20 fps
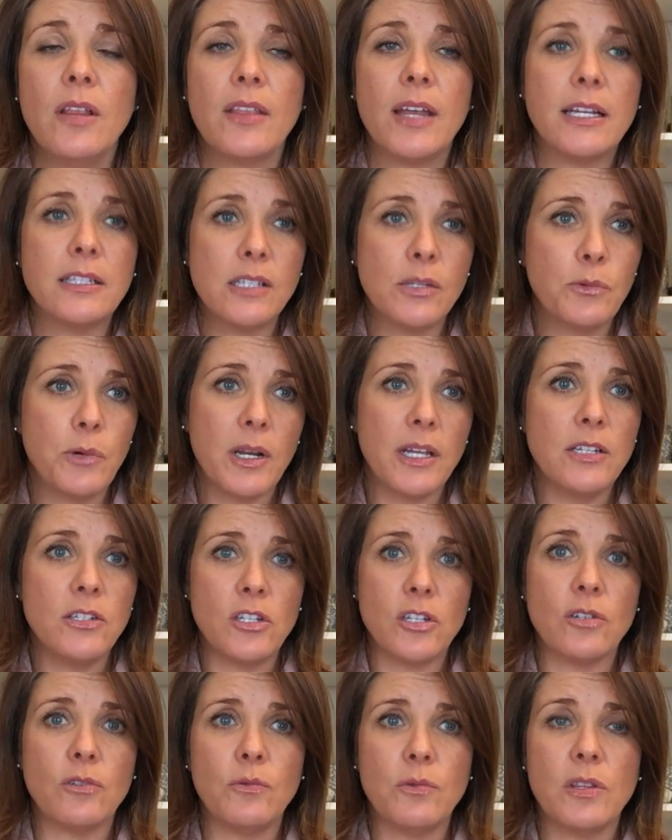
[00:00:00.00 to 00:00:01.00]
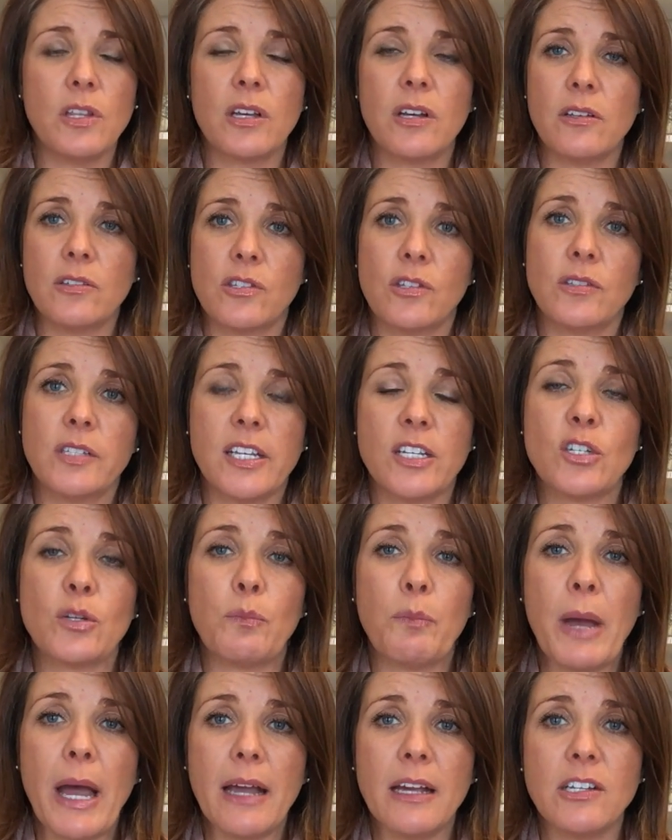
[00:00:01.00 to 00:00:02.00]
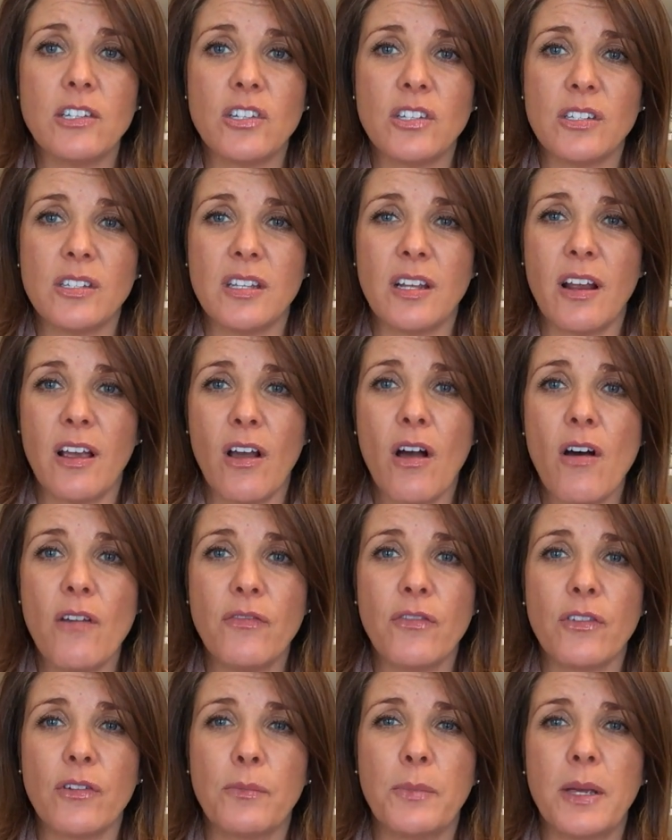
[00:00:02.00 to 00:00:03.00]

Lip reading: That's what I do with the consultation packages that I offer,